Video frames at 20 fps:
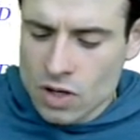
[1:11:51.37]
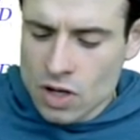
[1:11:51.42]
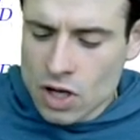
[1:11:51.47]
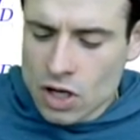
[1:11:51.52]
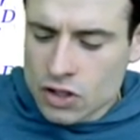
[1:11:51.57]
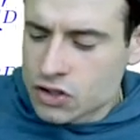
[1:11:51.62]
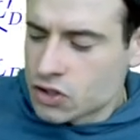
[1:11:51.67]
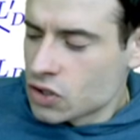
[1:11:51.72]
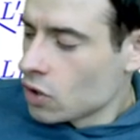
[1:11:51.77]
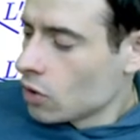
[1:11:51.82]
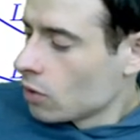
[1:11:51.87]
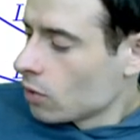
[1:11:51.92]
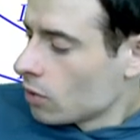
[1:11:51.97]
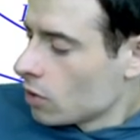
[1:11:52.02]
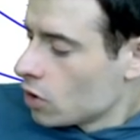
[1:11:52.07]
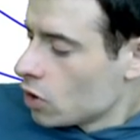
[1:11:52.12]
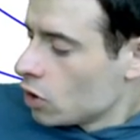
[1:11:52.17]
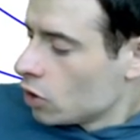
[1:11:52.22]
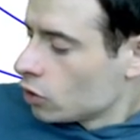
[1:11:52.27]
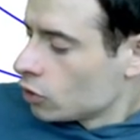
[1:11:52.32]
So
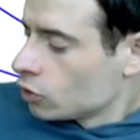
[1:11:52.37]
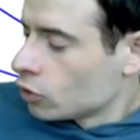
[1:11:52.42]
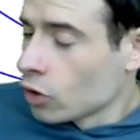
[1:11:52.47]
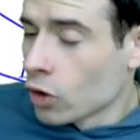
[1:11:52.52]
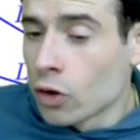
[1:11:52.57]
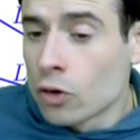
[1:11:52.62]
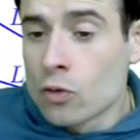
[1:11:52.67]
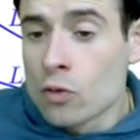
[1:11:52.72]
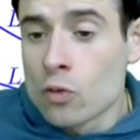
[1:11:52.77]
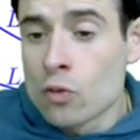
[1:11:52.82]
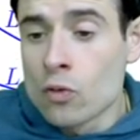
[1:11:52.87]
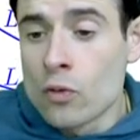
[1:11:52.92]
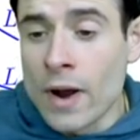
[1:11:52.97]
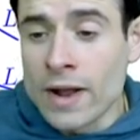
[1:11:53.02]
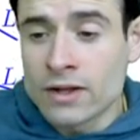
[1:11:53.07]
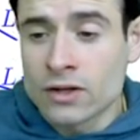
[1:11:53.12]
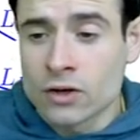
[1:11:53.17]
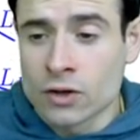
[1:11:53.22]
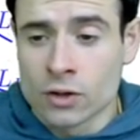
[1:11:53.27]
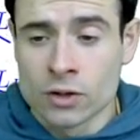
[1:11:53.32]
the
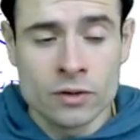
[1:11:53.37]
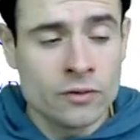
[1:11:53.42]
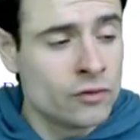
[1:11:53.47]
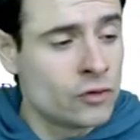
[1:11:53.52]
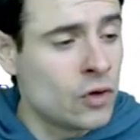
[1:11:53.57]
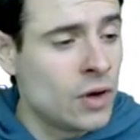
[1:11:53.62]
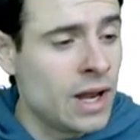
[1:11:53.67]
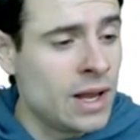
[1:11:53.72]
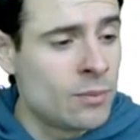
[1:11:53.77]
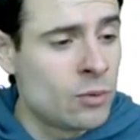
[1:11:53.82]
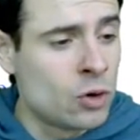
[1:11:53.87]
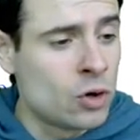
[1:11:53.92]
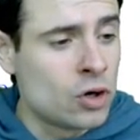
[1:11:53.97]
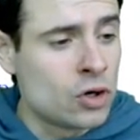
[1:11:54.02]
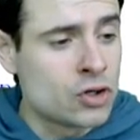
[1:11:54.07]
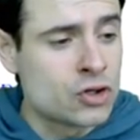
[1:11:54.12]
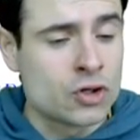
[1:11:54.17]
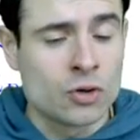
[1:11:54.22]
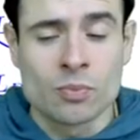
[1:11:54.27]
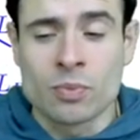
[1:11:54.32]
red curve, the labor
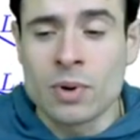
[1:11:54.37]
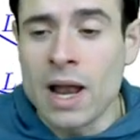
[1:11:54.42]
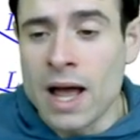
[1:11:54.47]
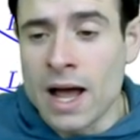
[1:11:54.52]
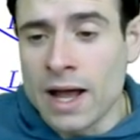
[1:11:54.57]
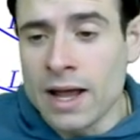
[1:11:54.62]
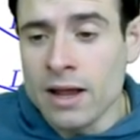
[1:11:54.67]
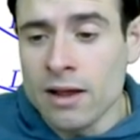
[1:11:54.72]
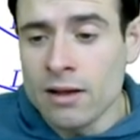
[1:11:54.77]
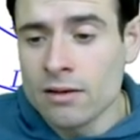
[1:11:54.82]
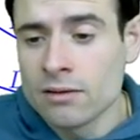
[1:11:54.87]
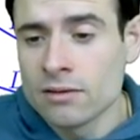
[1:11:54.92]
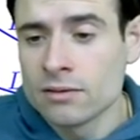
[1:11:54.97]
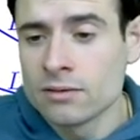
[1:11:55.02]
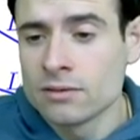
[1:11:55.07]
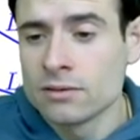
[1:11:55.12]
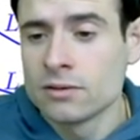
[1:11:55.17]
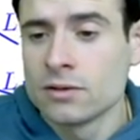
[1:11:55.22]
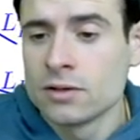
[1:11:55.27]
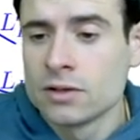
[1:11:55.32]
supply,
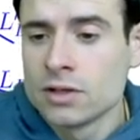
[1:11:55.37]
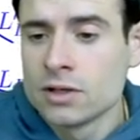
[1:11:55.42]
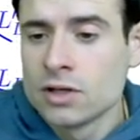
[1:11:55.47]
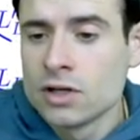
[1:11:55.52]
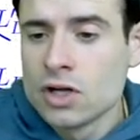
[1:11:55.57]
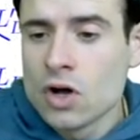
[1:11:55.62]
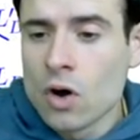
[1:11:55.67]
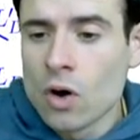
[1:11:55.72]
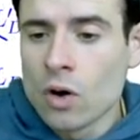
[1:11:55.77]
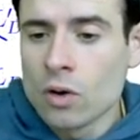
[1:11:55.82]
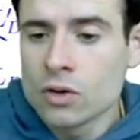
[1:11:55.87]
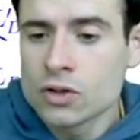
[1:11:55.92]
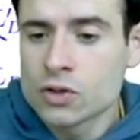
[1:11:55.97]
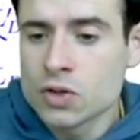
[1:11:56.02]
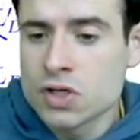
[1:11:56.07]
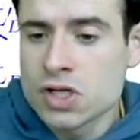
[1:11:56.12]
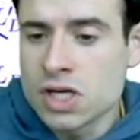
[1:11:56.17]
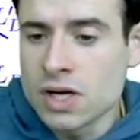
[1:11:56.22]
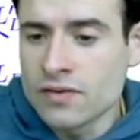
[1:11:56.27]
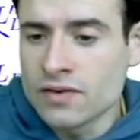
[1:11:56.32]
also
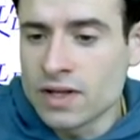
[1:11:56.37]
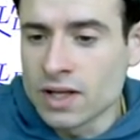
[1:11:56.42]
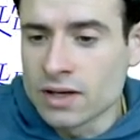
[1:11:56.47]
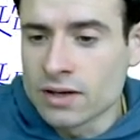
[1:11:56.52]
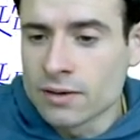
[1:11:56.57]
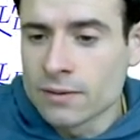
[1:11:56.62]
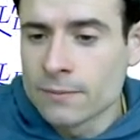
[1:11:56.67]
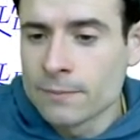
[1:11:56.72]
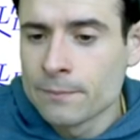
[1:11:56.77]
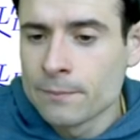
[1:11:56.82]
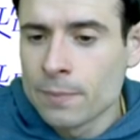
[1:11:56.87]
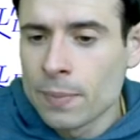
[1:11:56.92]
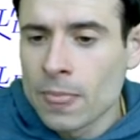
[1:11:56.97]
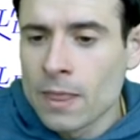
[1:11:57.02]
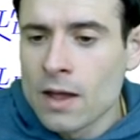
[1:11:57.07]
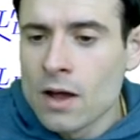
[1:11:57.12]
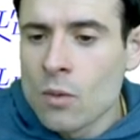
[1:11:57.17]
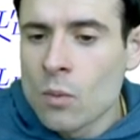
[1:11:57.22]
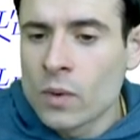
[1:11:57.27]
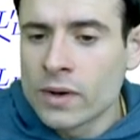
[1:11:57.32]
shifted.
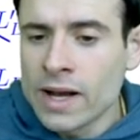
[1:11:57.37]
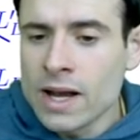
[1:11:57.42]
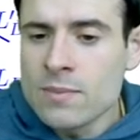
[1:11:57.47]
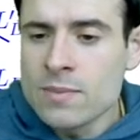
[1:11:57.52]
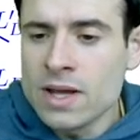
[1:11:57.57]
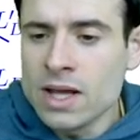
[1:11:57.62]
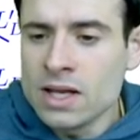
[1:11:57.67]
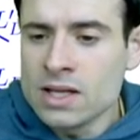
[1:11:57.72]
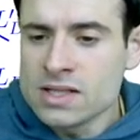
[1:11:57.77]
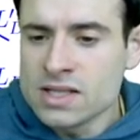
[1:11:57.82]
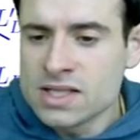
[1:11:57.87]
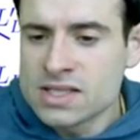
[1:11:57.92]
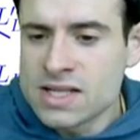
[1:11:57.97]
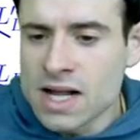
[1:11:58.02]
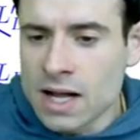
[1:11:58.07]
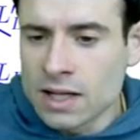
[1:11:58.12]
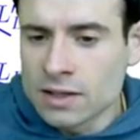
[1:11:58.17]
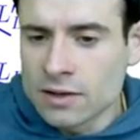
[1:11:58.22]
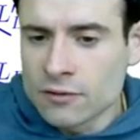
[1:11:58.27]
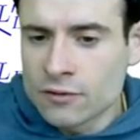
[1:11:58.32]
What that means is
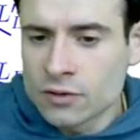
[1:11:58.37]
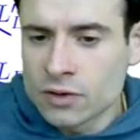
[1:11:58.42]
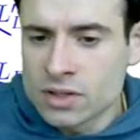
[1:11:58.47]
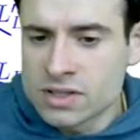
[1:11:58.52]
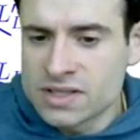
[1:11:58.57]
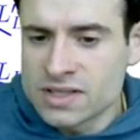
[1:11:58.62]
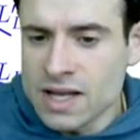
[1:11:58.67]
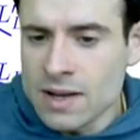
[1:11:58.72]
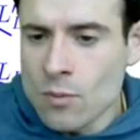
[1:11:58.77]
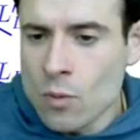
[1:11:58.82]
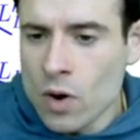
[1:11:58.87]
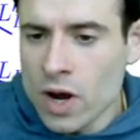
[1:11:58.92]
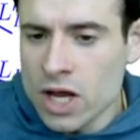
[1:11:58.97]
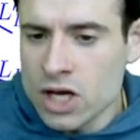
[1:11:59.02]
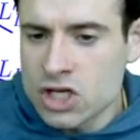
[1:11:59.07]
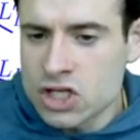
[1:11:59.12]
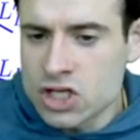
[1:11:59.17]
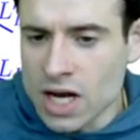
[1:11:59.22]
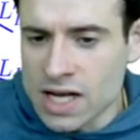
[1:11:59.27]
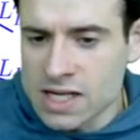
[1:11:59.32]
that for the same
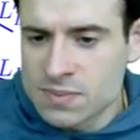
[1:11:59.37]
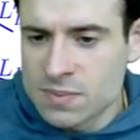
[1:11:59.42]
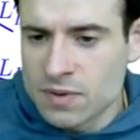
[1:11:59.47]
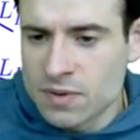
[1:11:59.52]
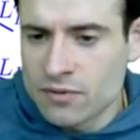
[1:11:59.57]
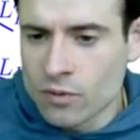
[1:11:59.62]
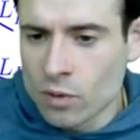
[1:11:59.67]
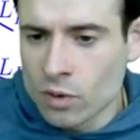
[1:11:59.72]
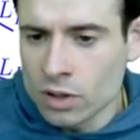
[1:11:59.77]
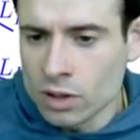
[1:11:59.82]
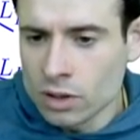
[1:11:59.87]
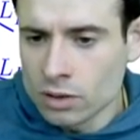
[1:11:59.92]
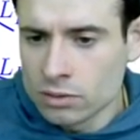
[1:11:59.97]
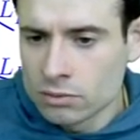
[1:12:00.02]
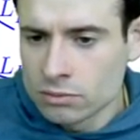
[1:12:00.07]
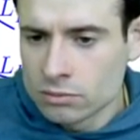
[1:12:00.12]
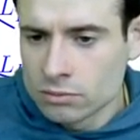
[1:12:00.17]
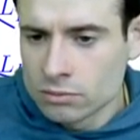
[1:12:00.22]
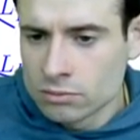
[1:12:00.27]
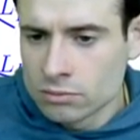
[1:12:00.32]
wage as before,
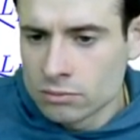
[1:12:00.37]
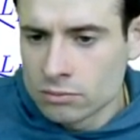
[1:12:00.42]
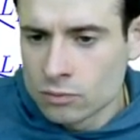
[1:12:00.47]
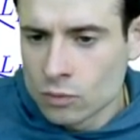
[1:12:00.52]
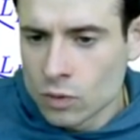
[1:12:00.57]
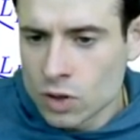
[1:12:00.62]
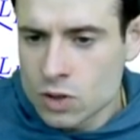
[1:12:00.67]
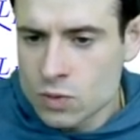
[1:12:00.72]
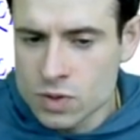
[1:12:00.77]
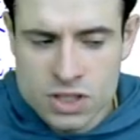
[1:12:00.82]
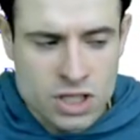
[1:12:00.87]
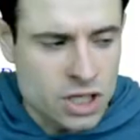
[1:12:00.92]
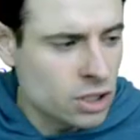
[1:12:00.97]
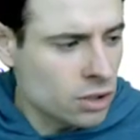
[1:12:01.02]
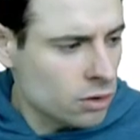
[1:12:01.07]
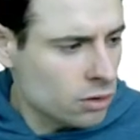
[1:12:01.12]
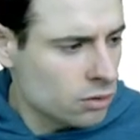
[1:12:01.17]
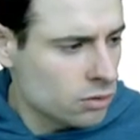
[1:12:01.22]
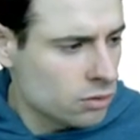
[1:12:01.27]
which was here,